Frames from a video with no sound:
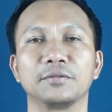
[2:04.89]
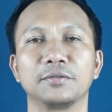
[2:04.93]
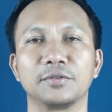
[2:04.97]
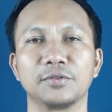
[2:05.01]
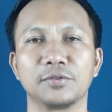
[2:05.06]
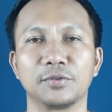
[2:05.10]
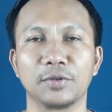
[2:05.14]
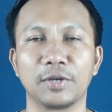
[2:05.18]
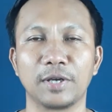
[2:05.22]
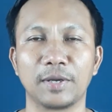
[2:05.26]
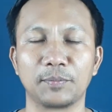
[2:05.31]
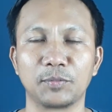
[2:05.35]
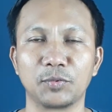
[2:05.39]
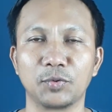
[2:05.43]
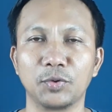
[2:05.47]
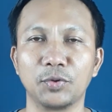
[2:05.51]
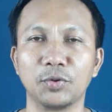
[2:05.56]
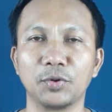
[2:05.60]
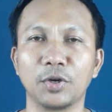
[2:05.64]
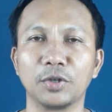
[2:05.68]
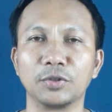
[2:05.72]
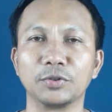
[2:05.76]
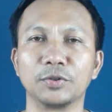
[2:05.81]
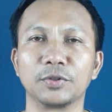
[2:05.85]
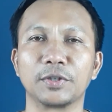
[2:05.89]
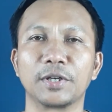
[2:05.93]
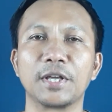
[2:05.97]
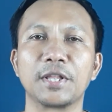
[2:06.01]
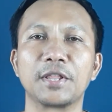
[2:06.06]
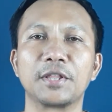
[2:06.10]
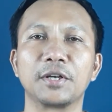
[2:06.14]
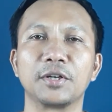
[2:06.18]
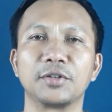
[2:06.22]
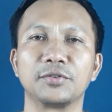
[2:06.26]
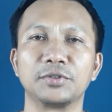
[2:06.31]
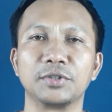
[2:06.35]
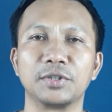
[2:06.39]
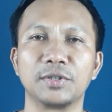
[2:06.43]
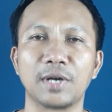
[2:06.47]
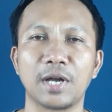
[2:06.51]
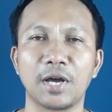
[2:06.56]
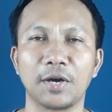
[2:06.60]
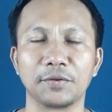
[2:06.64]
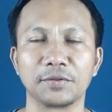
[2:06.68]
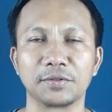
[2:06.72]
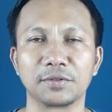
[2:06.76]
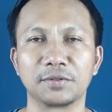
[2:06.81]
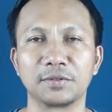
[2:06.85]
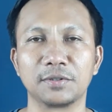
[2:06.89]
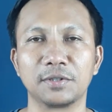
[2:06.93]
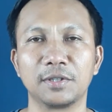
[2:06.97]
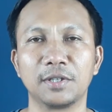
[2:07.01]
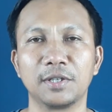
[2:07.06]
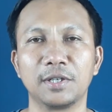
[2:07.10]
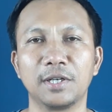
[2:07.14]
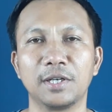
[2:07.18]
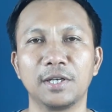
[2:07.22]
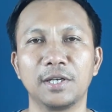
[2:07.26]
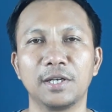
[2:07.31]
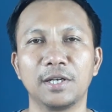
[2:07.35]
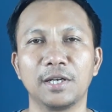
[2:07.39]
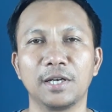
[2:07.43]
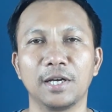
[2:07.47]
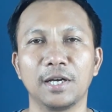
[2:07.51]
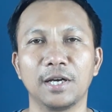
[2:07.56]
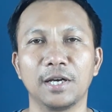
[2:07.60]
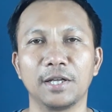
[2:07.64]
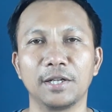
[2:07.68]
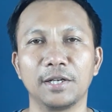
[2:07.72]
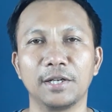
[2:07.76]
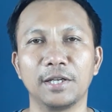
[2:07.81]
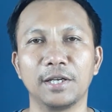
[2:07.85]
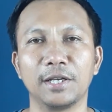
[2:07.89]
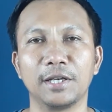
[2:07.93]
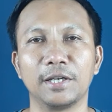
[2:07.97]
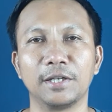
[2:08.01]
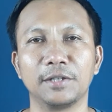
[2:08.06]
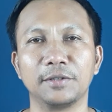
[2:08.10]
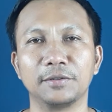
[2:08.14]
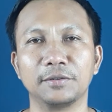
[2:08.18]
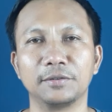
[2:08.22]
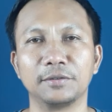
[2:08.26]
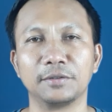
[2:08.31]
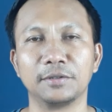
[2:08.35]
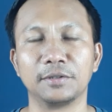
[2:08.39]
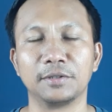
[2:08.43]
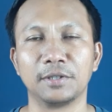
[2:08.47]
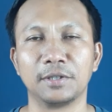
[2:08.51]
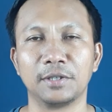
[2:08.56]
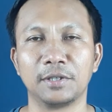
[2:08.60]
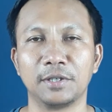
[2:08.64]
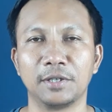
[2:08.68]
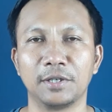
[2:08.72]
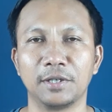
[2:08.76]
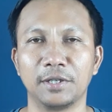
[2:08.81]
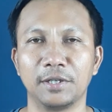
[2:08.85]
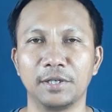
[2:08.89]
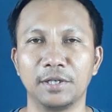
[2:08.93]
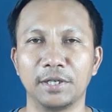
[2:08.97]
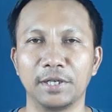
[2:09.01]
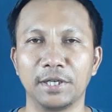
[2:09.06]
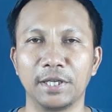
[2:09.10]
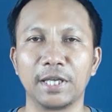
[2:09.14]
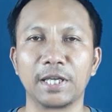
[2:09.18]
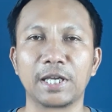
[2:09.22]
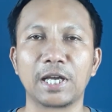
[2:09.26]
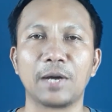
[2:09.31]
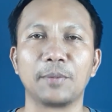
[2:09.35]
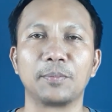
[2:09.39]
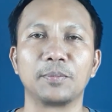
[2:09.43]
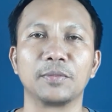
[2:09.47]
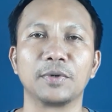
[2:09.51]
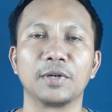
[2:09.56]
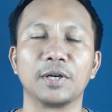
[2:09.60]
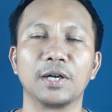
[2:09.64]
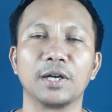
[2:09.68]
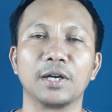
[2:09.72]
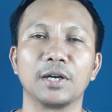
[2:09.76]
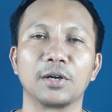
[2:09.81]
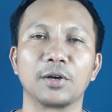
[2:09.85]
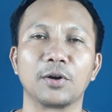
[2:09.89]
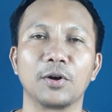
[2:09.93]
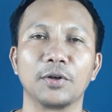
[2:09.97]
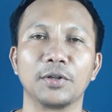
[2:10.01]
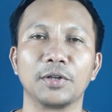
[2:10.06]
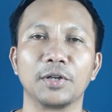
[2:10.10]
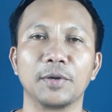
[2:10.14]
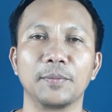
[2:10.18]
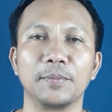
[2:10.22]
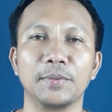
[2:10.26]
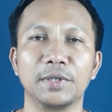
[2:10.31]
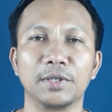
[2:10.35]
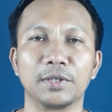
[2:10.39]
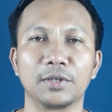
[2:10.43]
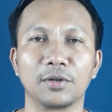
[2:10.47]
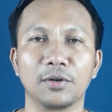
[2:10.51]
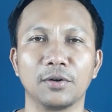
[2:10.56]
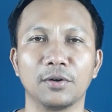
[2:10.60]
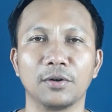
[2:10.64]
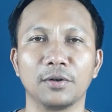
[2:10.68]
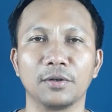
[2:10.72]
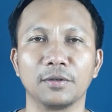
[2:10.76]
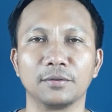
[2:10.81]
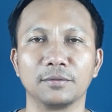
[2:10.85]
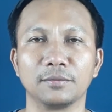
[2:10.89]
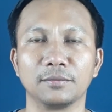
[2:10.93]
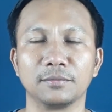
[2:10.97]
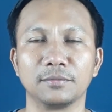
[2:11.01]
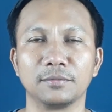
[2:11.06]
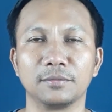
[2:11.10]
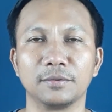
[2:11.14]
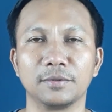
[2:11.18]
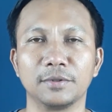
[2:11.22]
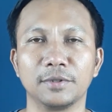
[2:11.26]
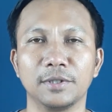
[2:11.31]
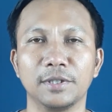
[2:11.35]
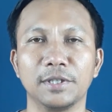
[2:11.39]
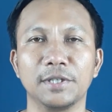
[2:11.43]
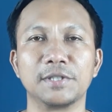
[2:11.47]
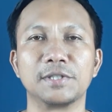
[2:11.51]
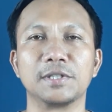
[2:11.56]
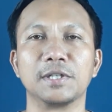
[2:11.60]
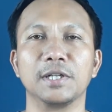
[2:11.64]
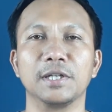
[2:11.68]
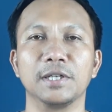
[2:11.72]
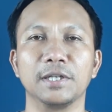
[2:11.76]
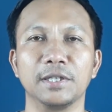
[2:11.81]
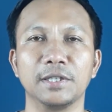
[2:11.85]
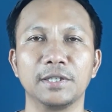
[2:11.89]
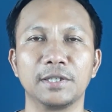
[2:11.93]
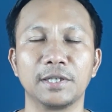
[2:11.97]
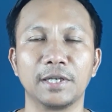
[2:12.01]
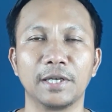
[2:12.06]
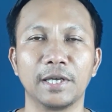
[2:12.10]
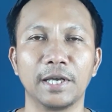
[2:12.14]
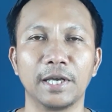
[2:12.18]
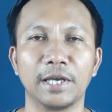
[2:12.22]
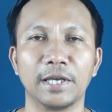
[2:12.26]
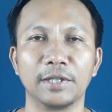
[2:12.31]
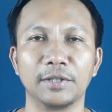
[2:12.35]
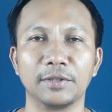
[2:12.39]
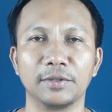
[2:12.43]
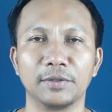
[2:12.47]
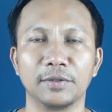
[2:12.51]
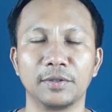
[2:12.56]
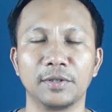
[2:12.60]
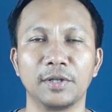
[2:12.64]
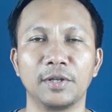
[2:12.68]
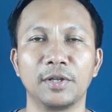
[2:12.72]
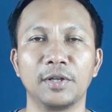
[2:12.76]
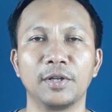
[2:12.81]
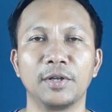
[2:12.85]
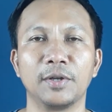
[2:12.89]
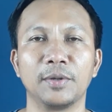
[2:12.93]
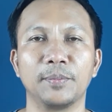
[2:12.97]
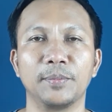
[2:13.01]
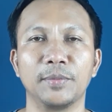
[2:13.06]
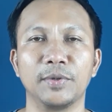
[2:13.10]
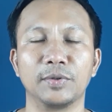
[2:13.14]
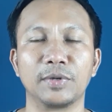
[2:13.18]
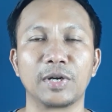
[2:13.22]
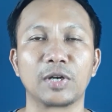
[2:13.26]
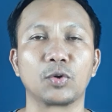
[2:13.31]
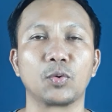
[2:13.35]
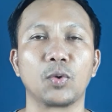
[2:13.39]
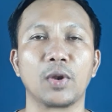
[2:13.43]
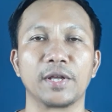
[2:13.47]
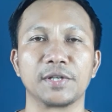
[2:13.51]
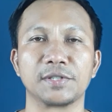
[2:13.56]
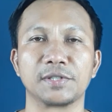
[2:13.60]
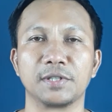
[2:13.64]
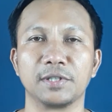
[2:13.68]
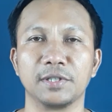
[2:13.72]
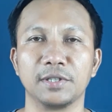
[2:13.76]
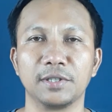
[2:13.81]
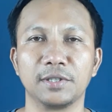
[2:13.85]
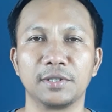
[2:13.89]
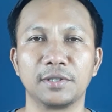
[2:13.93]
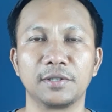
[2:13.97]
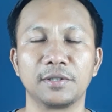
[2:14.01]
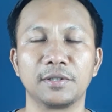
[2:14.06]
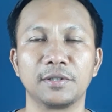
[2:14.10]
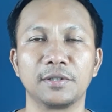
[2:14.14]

So you have to do altogether 3 rounds. Then the hiccup gonna be gone easily and miraculously.